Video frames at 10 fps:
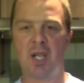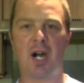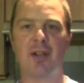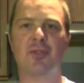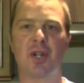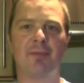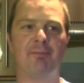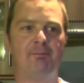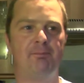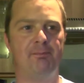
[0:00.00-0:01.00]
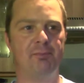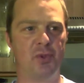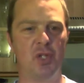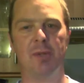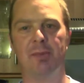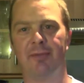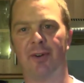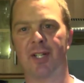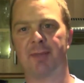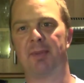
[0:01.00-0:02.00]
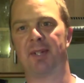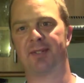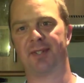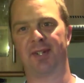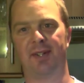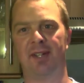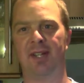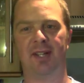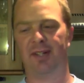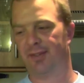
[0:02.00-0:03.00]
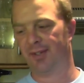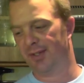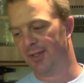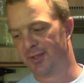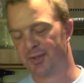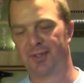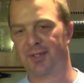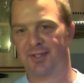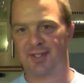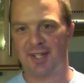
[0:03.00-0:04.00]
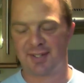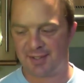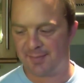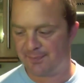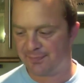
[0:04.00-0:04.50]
I've tried German Weisse beers that are not as good as this.